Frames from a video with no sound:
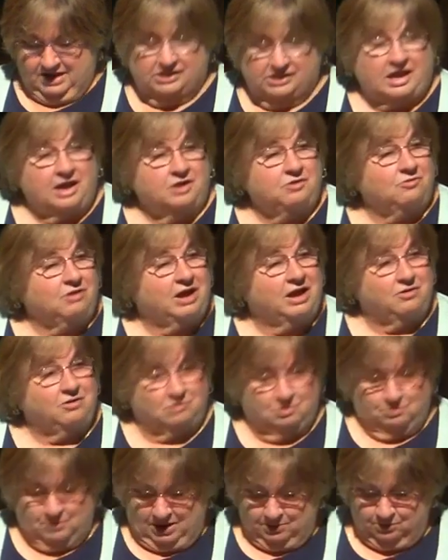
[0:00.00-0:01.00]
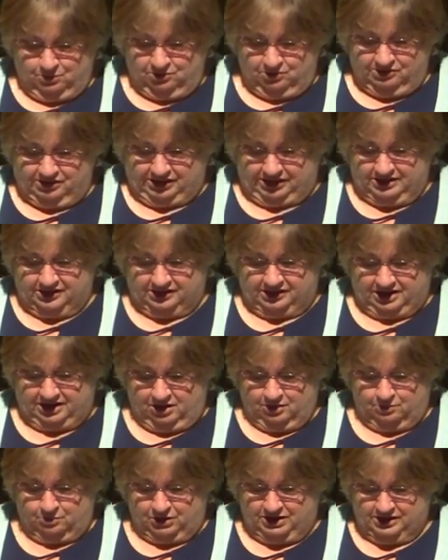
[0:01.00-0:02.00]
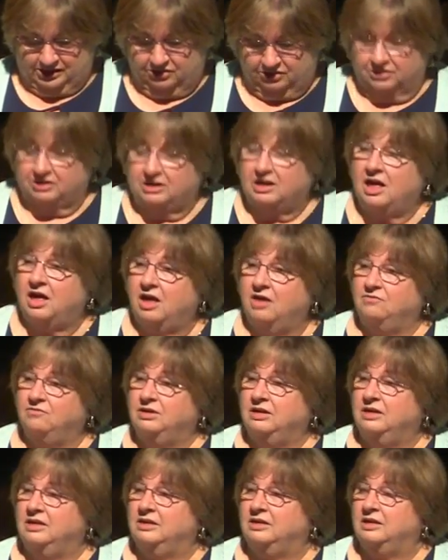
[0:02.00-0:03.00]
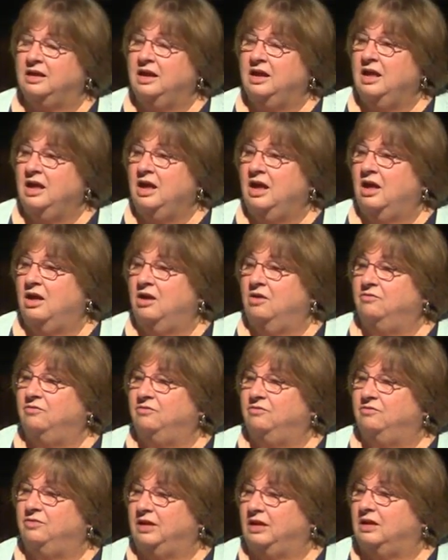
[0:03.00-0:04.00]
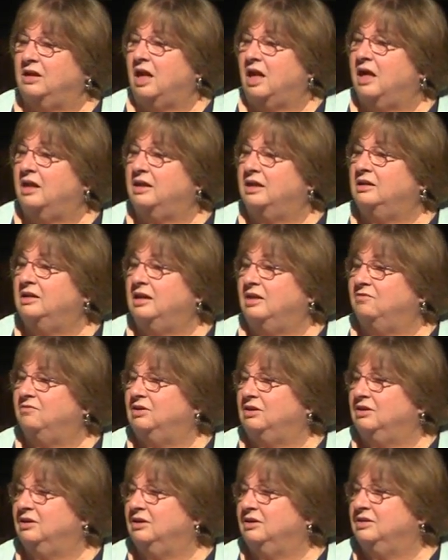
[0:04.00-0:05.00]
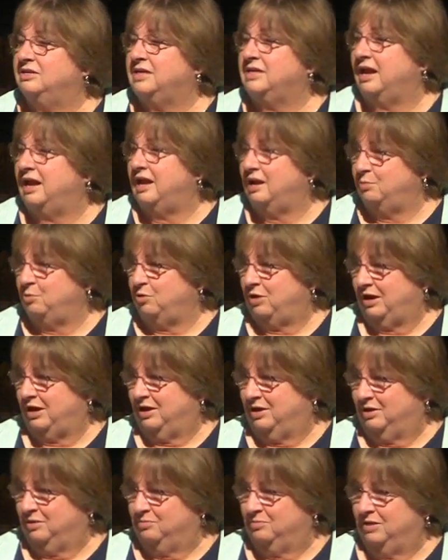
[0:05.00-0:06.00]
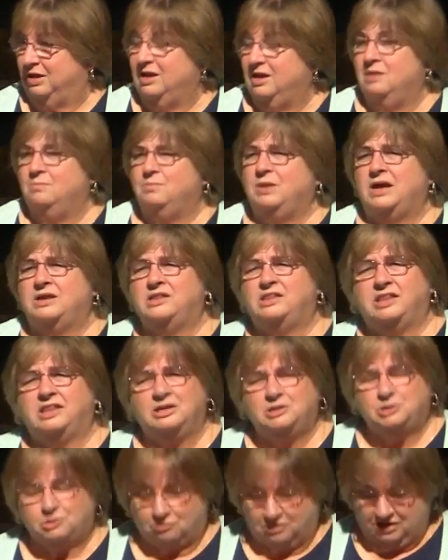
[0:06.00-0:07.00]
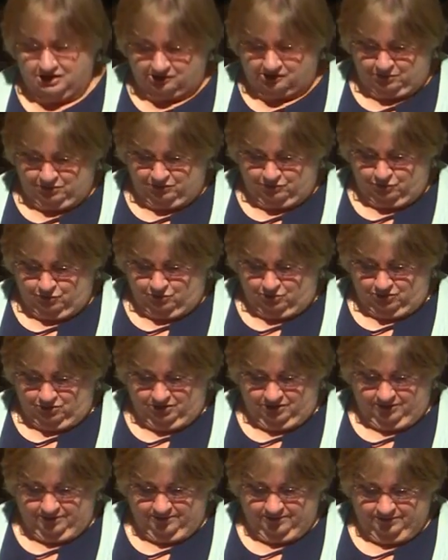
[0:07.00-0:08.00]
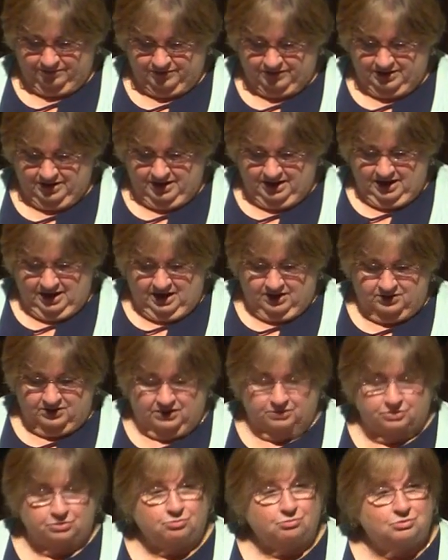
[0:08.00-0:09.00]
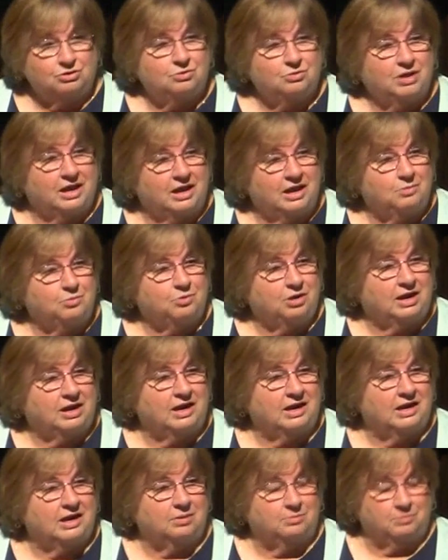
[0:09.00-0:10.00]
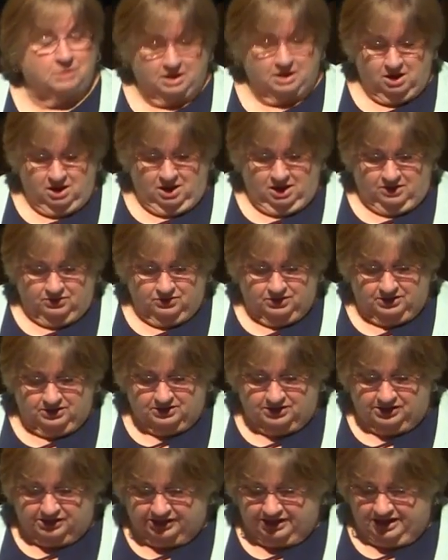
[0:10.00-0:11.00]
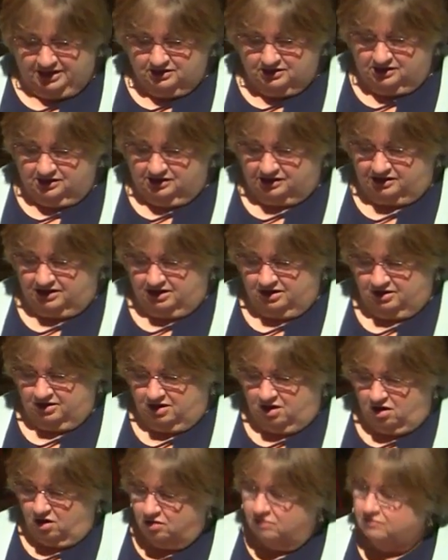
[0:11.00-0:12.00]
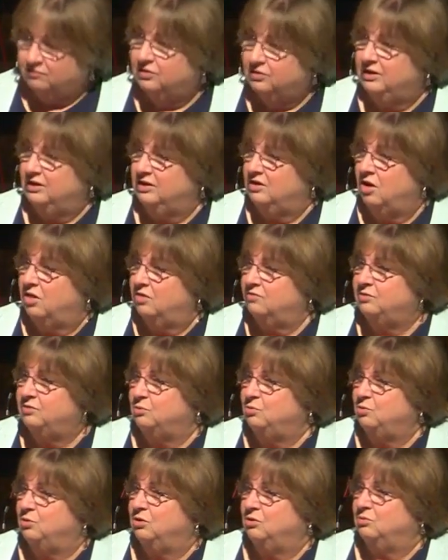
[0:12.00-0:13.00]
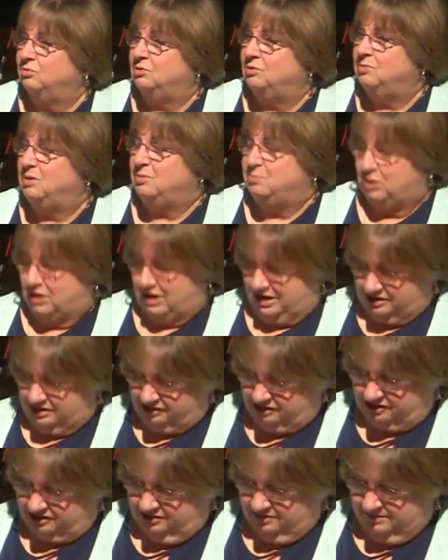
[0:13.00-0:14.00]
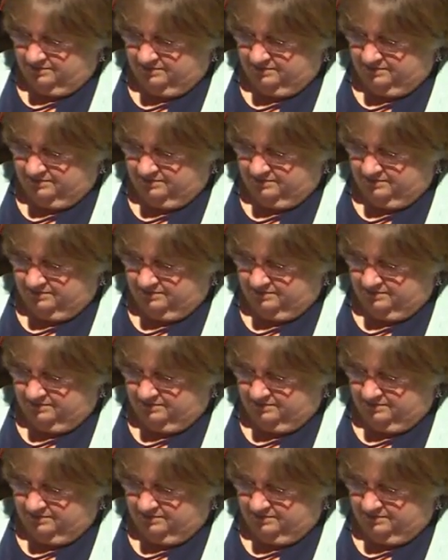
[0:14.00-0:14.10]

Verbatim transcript: Zechariah remembers and celebrates the covenant of, that God had given to Abraham back centuries before. That through Abraham, the descendants all of, in all of the world would be blessed.